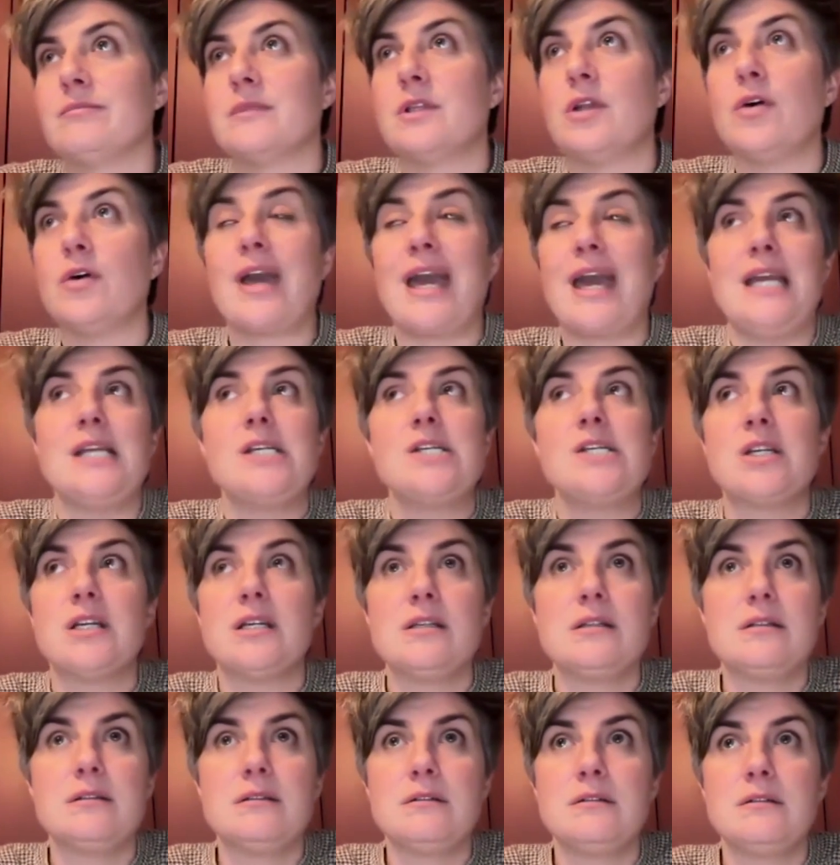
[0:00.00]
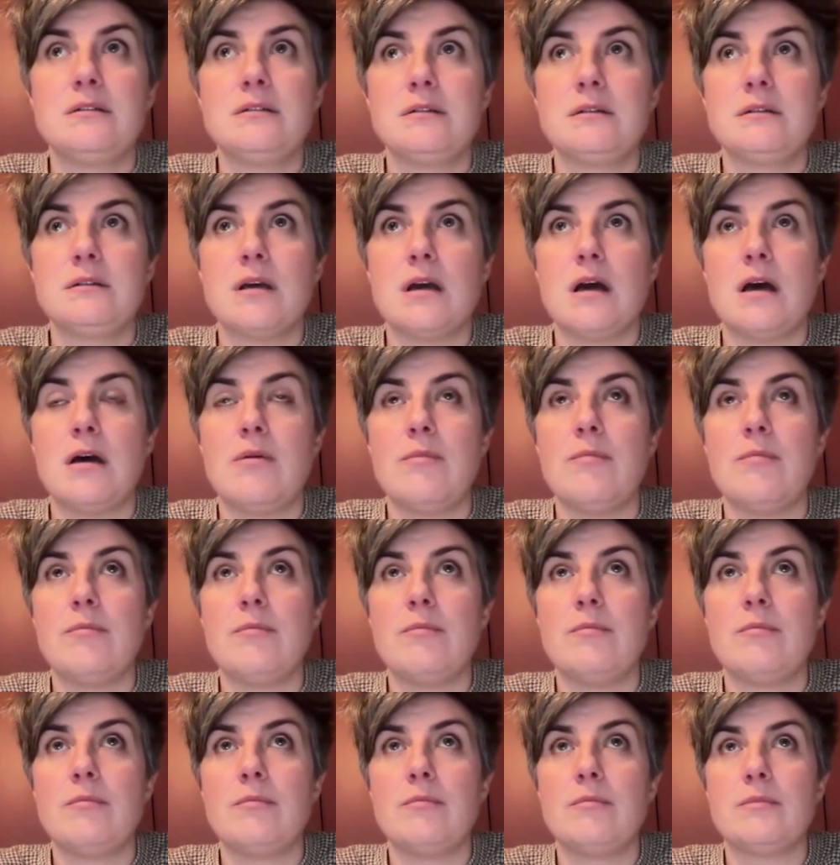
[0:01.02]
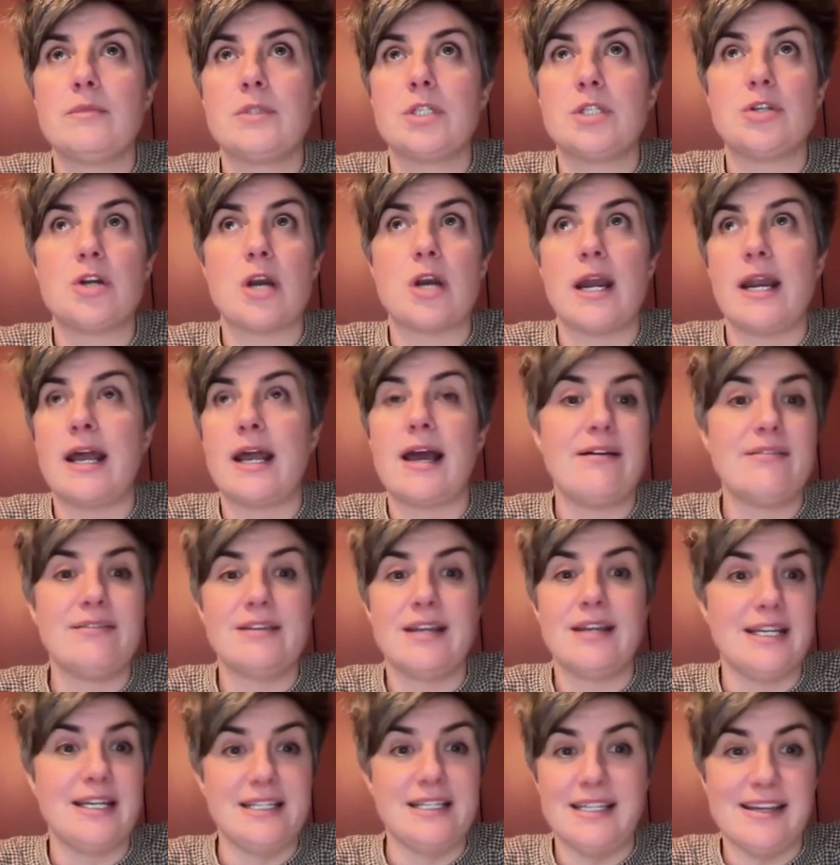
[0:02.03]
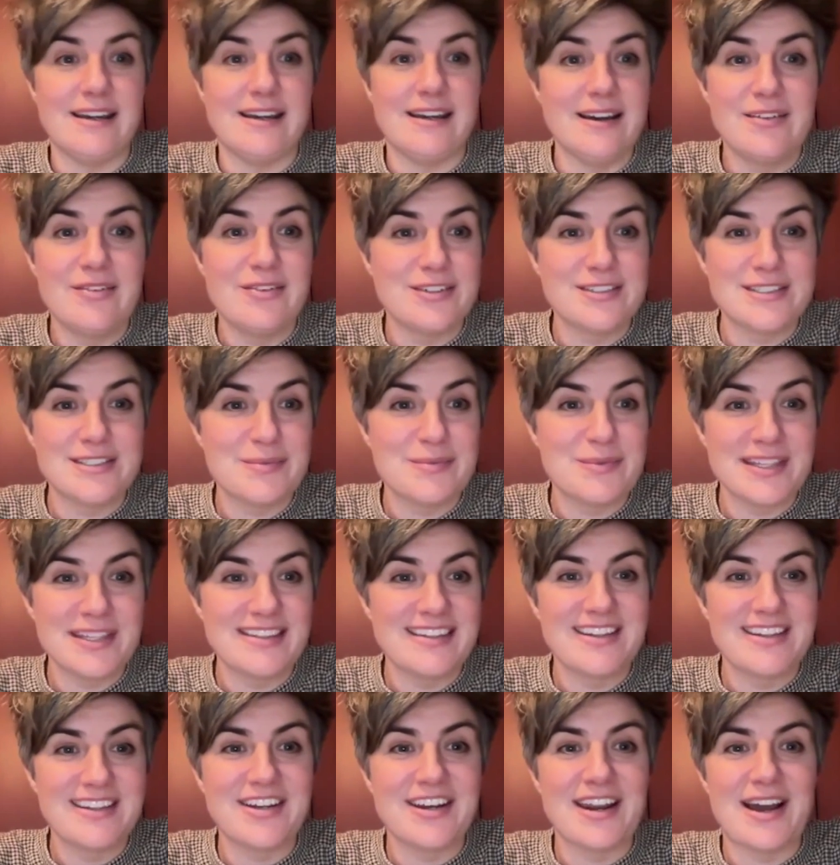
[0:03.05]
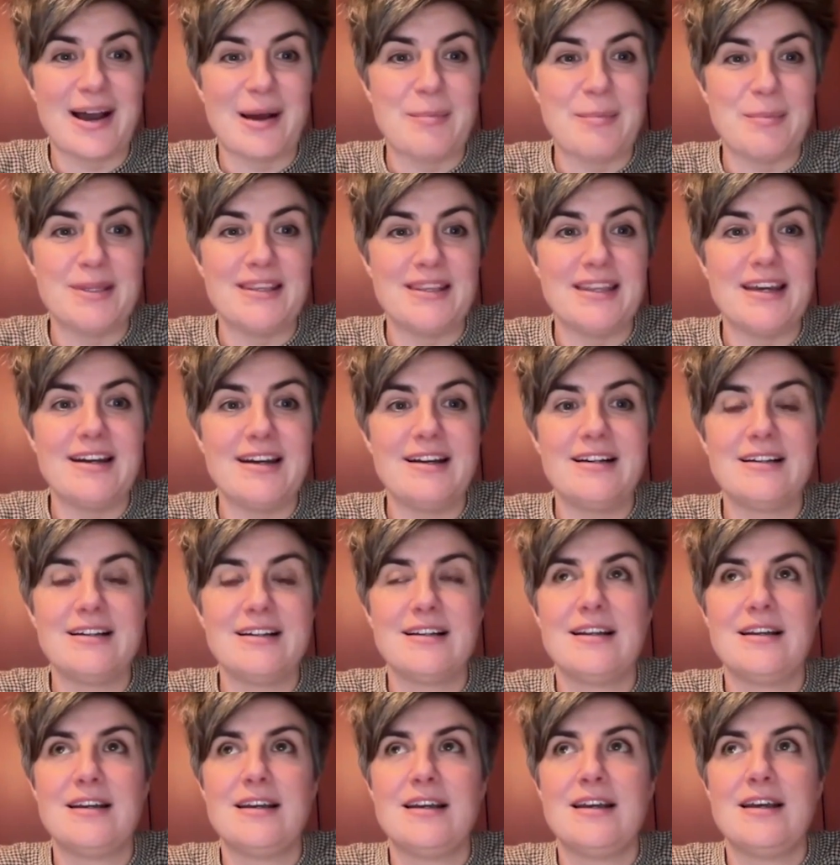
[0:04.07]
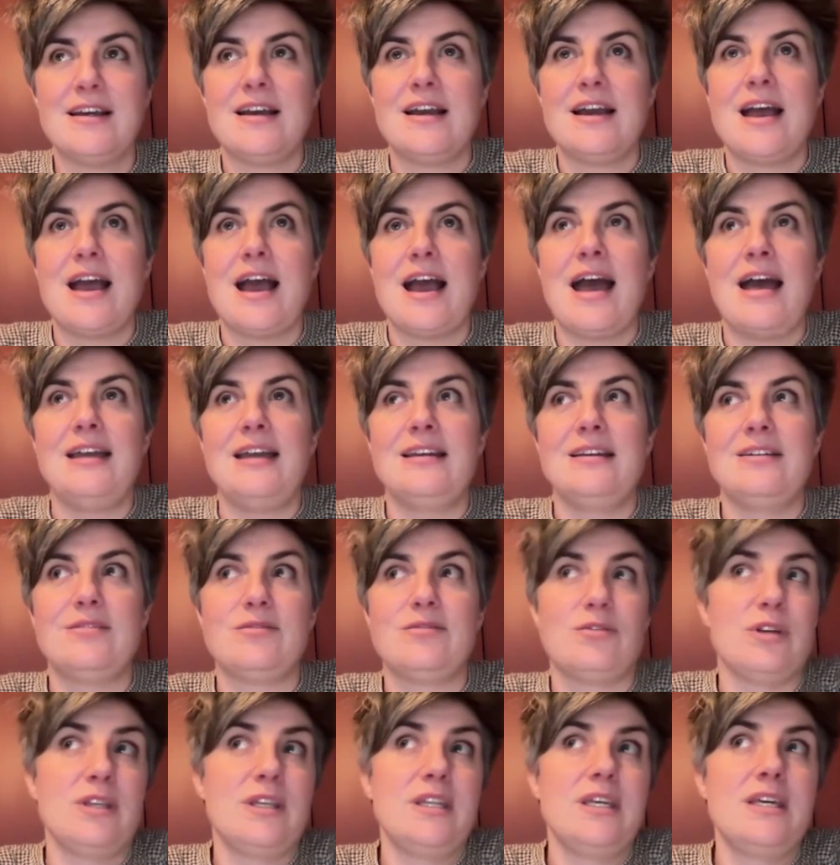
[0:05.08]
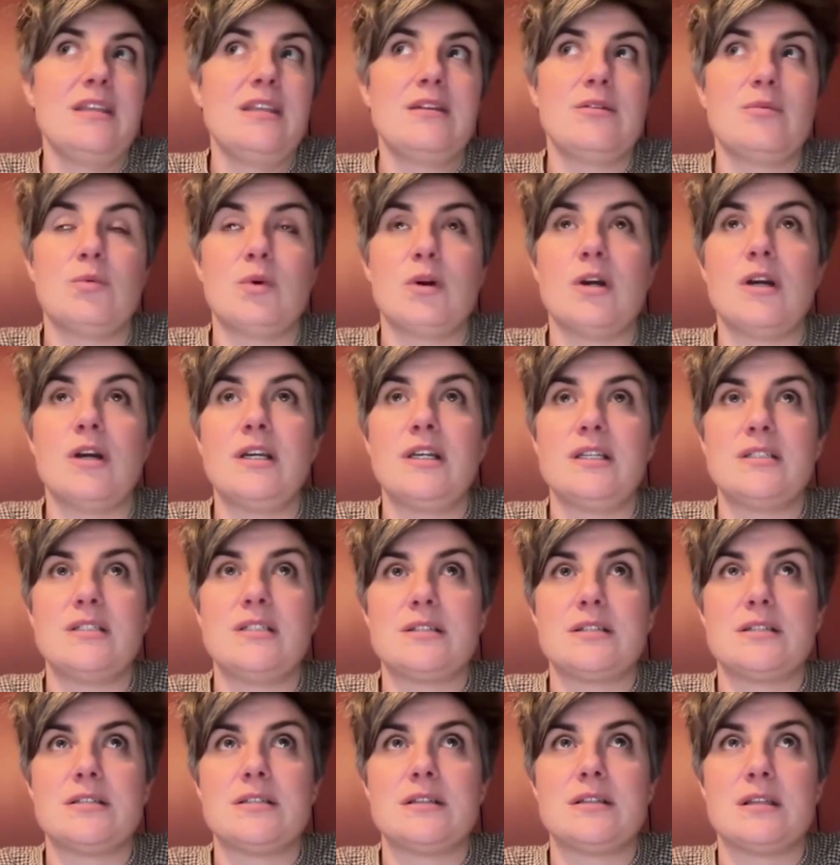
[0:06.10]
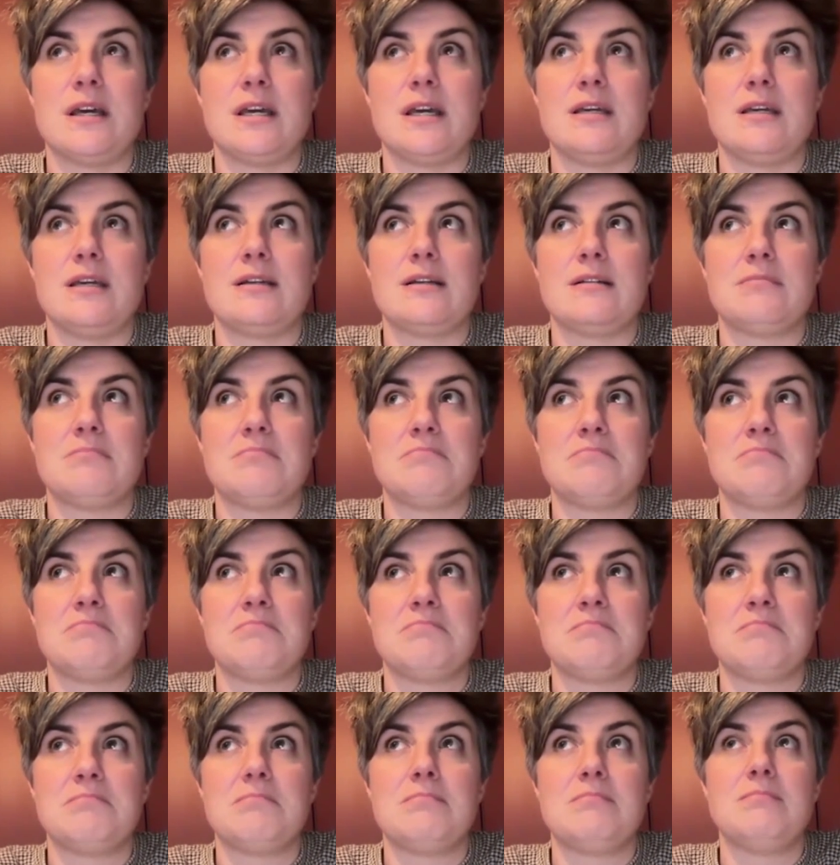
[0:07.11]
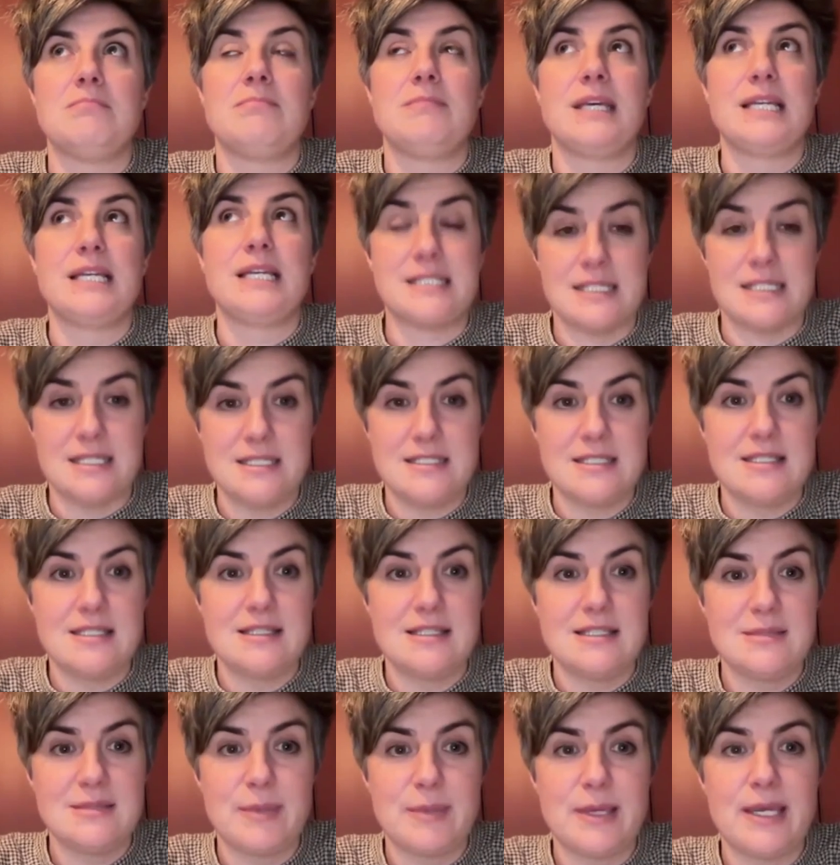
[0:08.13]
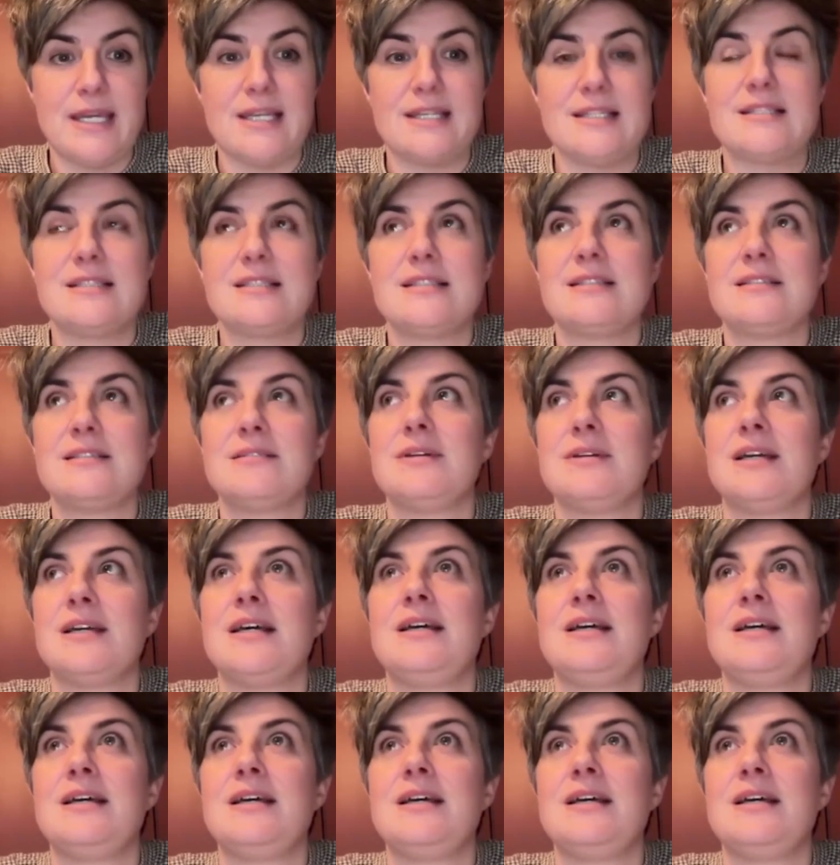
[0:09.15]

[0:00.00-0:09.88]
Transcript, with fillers: location um, to try to have an idea for something that could happen there and really the work is just to like exist in the space